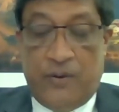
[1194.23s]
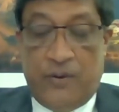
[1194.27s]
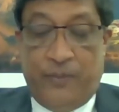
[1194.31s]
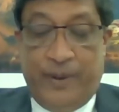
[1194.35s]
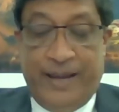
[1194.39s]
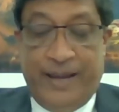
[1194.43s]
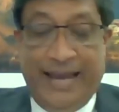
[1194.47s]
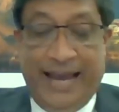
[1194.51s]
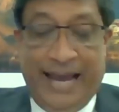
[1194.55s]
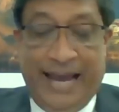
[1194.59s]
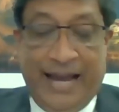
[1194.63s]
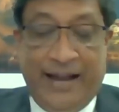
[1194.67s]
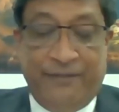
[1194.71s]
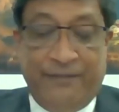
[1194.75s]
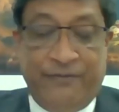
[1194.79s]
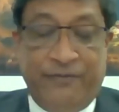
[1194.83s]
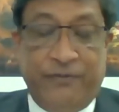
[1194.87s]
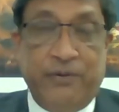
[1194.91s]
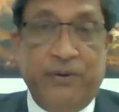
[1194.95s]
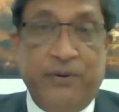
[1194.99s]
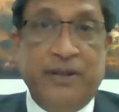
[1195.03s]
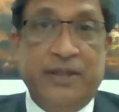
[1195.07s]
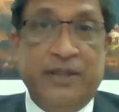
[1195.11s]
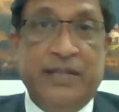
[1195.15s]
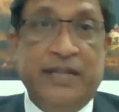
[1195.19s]
we have
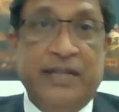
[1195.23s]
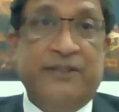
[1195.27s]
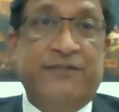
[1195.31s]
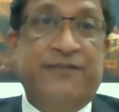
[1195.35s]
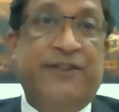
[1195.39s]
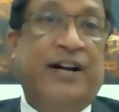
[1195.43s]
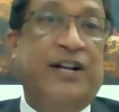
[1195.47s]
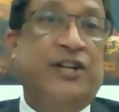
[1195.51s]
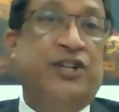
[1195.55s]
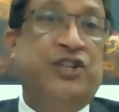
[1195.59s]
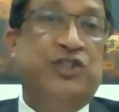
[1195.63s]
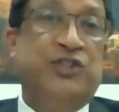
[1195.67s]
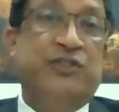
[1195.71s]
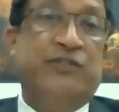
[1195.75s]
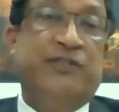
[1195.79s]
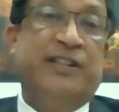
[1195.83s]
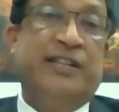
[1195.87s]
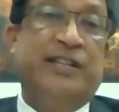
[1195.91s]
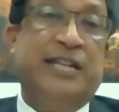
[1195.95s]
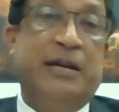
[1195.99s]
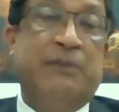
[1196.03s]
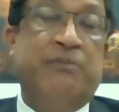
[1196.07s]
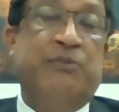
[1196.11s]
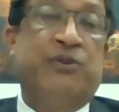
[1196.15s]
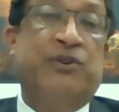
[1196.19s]
the advantage of the
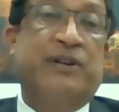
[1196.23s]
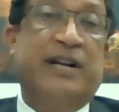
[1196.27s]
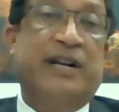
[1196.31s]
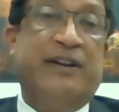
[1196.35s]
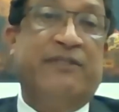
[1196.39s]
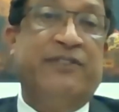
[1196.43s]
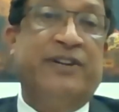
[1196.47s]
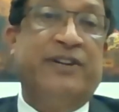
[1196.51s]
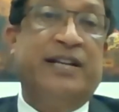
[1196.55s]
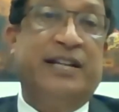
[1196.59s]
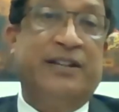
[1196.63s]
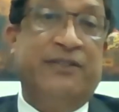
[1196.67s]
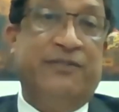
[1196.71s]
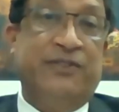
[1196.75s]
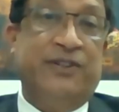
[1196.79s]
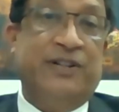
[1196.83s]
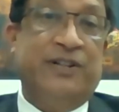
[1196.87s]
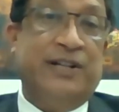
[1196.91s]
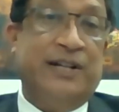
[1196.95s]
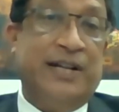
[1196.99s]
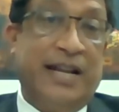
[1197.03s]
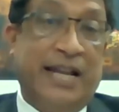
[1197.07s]
demographic dividend.